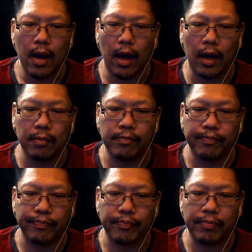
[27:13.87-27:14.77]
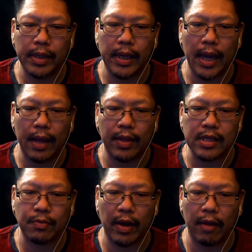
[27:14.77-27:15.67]
But yeah,
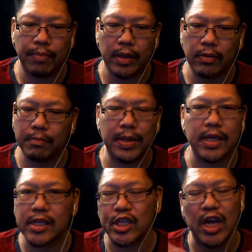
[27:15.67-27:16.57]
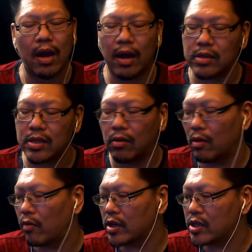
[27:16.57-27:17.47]
that's what I've been doing, because shout outs only
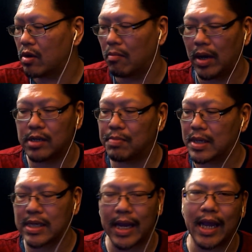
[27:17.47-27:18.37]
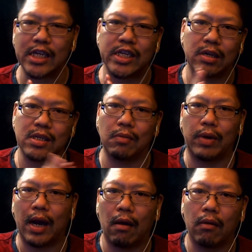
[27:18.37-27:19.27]
work so much, because I can't shout
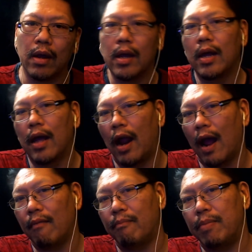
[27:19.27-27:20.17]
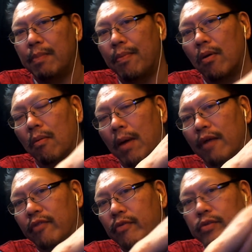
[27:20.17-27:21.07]
someone out and have people, my
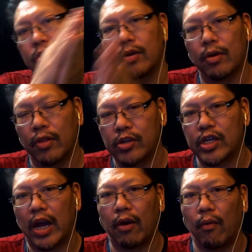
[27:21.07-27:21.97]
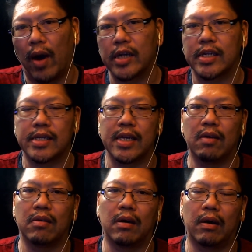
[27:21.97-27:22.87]
viewers, go to their channel and watch and say,
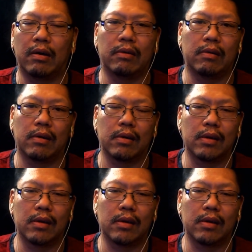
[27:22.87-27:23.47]
oh,